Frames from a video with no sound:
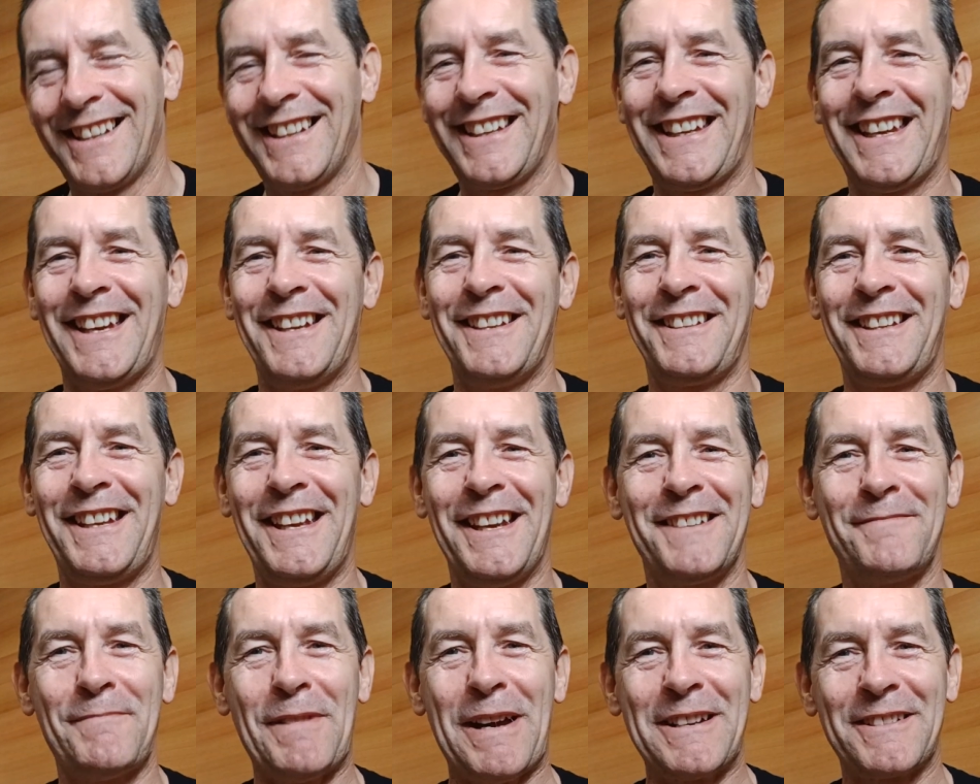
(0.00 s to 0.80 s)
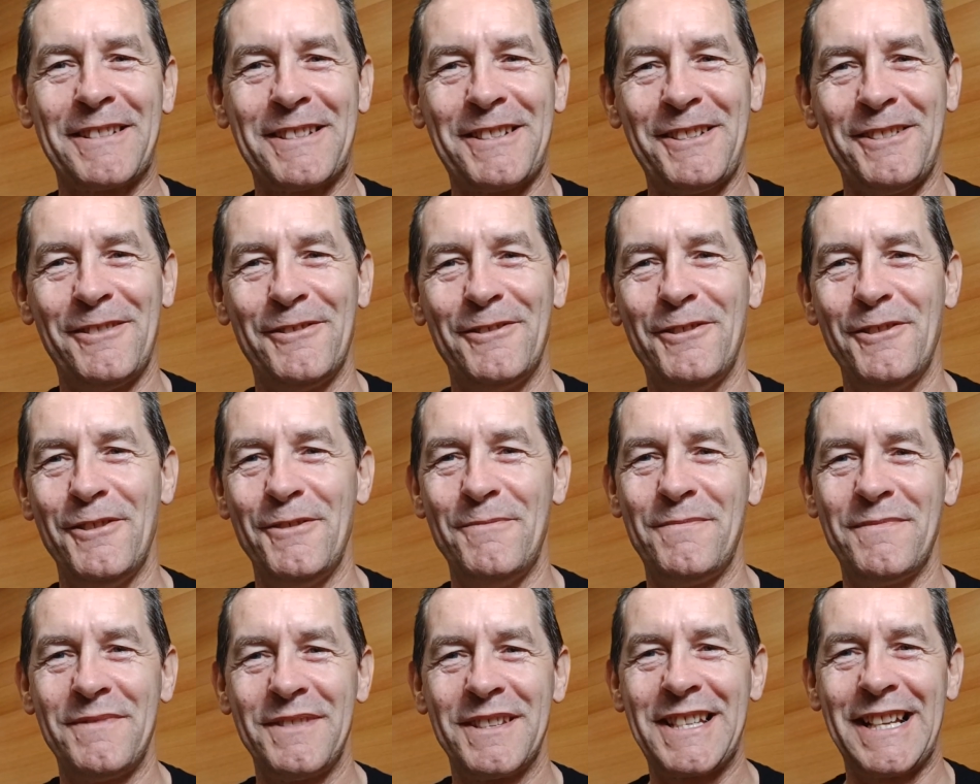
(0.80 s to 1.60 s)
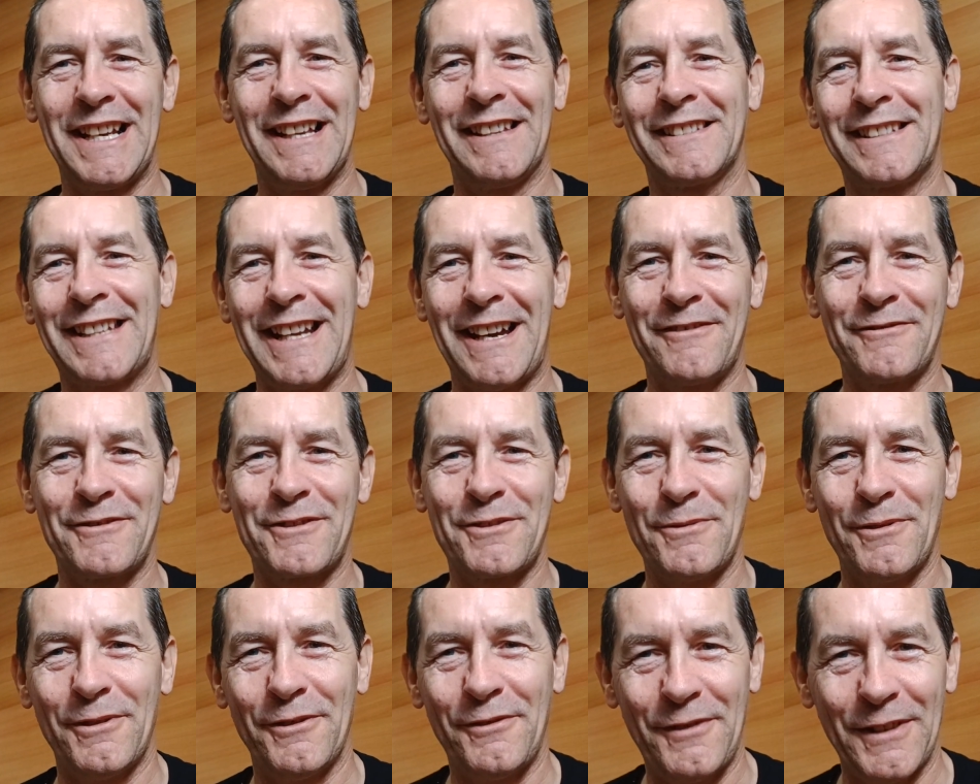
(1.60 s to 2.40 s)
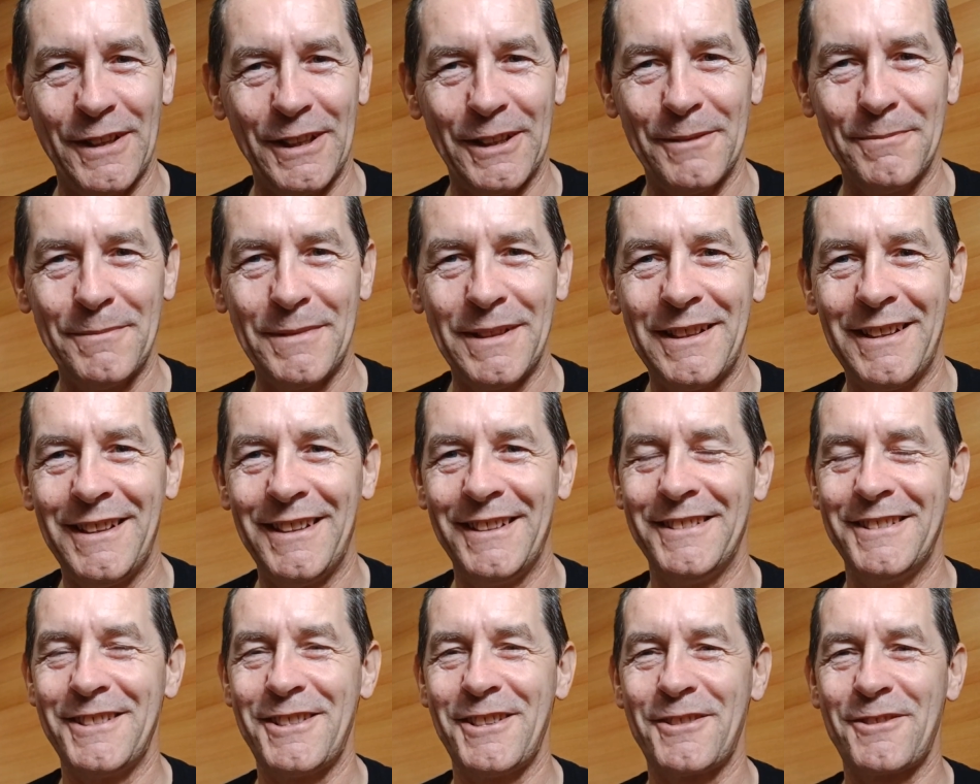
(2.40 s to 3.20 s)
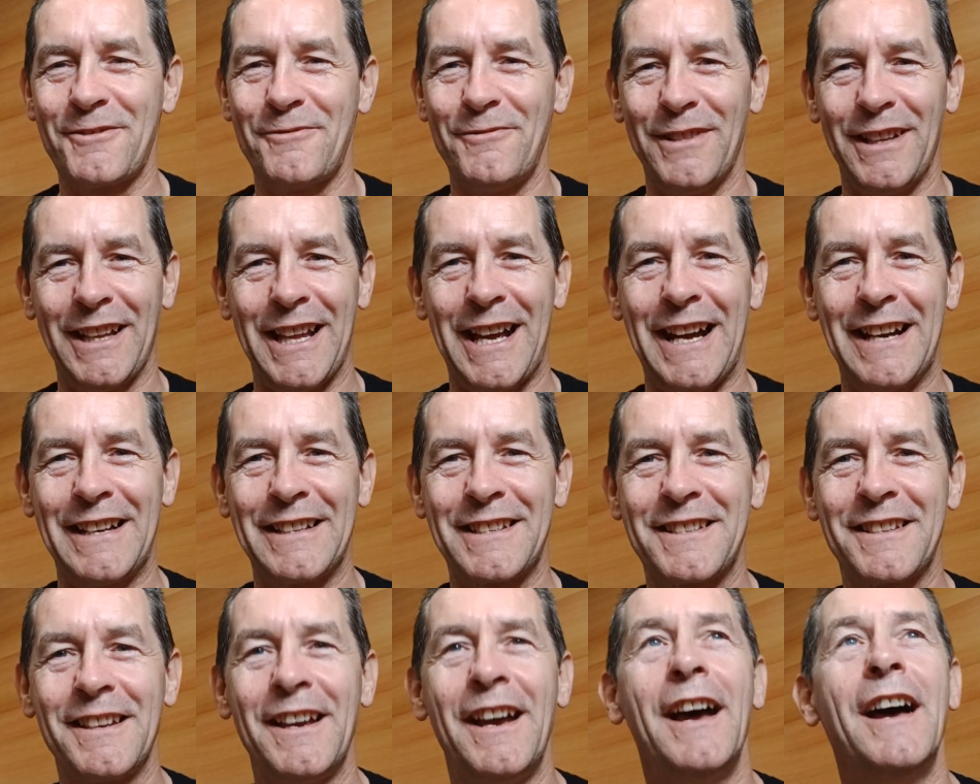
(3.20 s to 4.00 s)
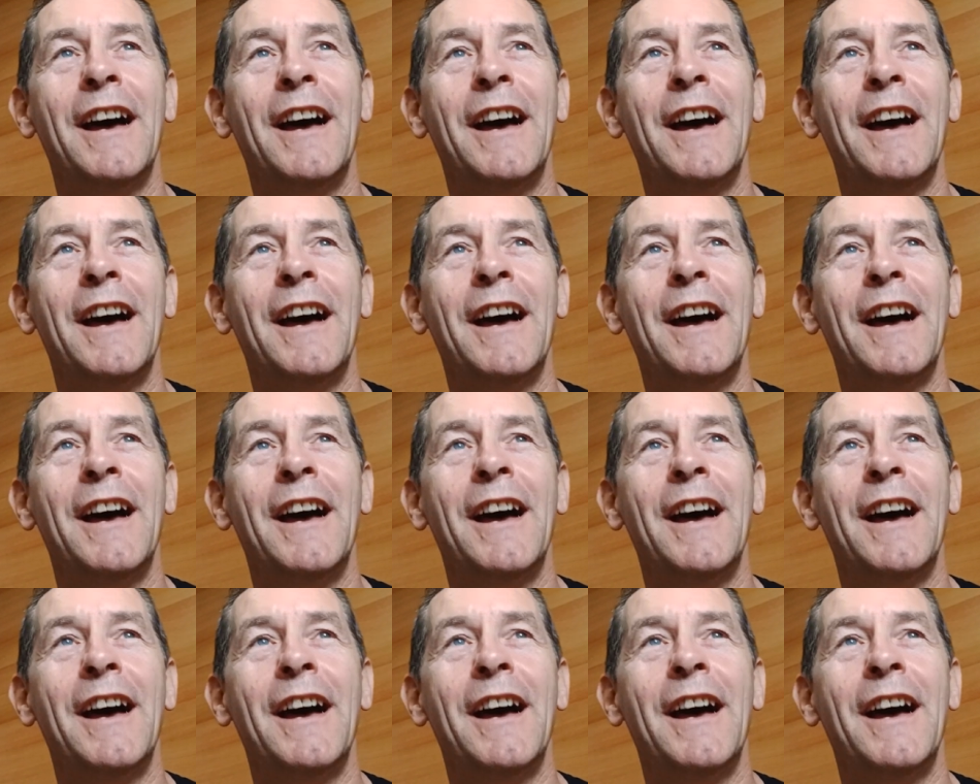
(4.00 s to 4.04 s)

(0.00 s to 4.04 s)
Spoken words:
get back to your room, settle down to a film, and just relax.